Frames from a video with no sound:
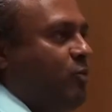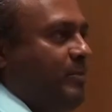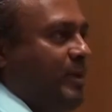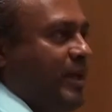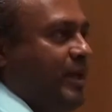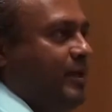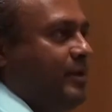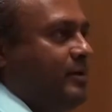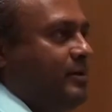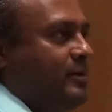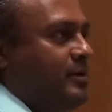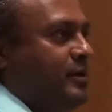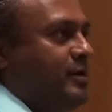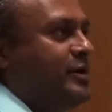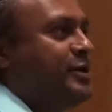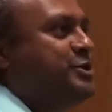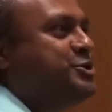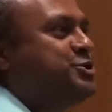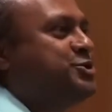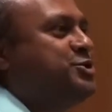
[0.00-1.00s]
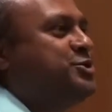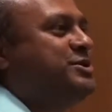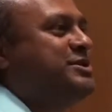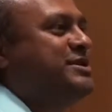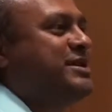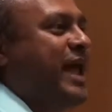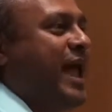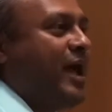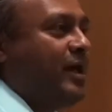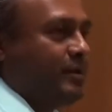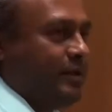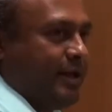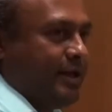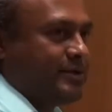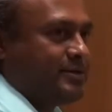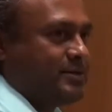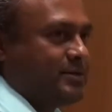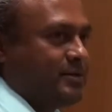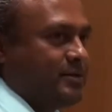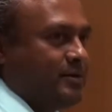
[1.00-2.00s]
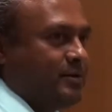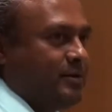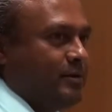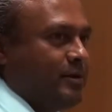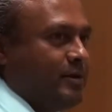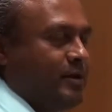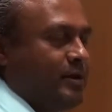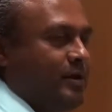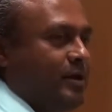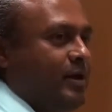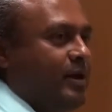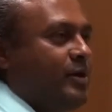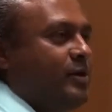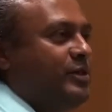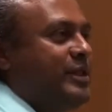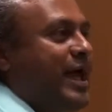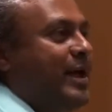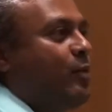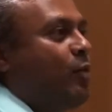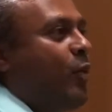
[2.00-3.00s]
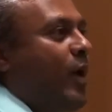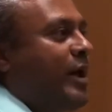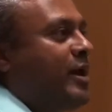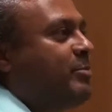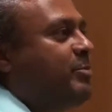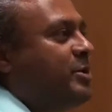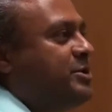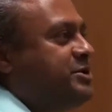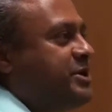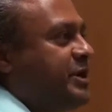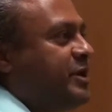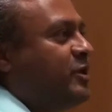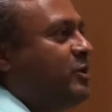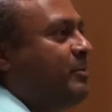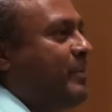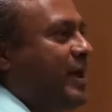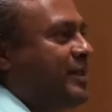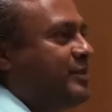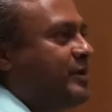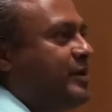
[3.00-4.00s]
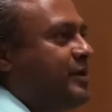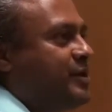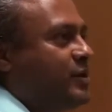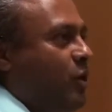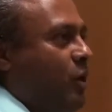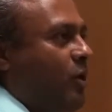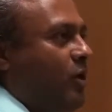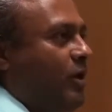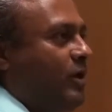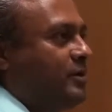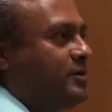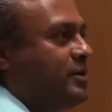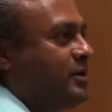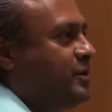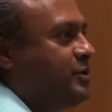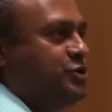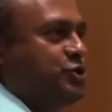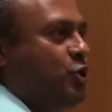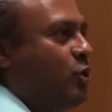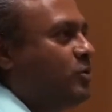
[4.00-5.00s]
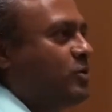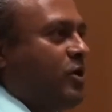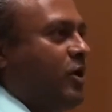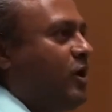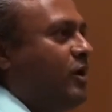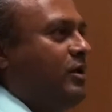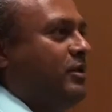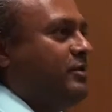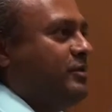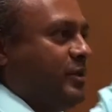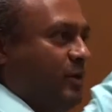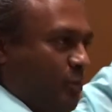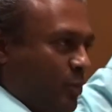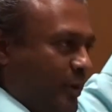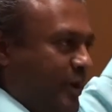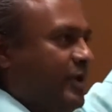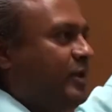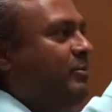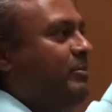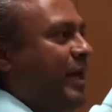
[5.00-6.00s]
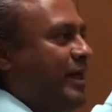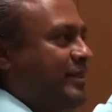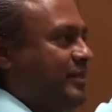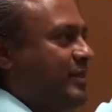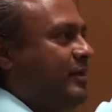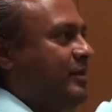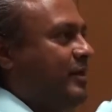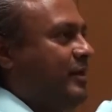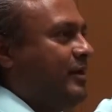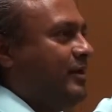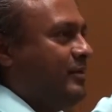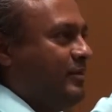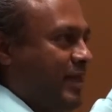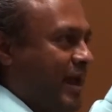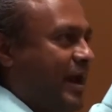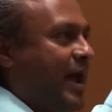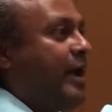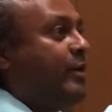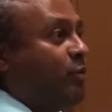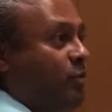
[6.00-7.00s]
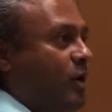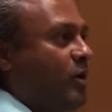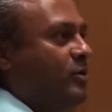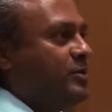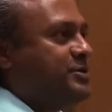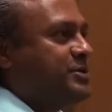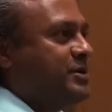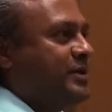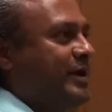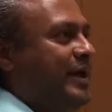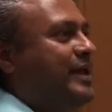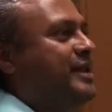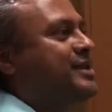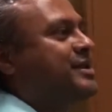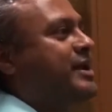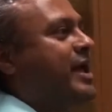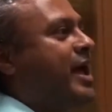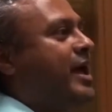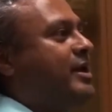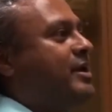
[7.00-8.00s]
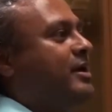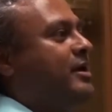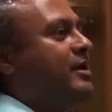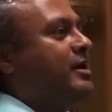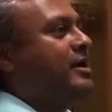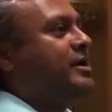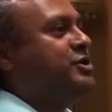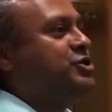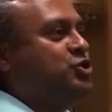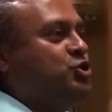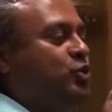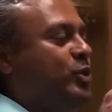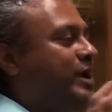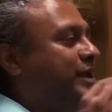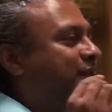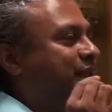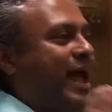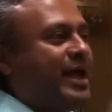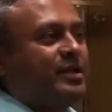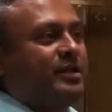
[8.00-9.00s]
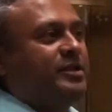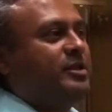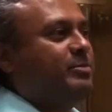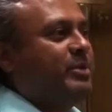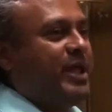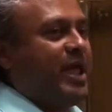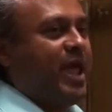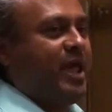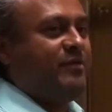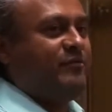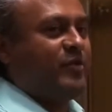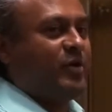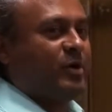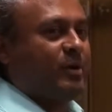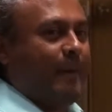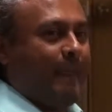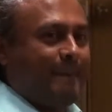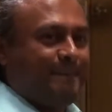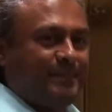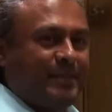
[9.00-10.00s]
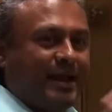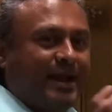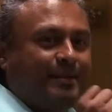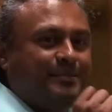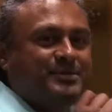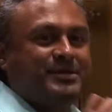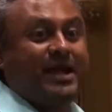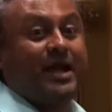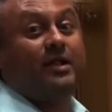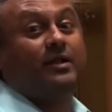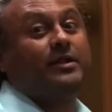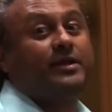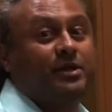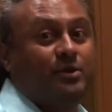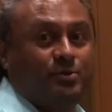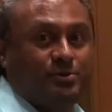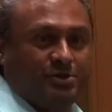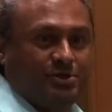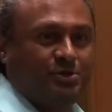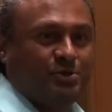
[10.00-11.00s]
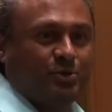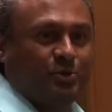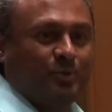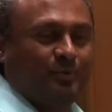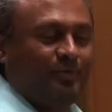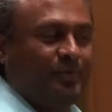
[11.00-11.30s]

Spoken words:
me to tell it that when a particular method is called, don't call the real method that I wrote. Instead, do exactly the behavior that I'm telling you to do.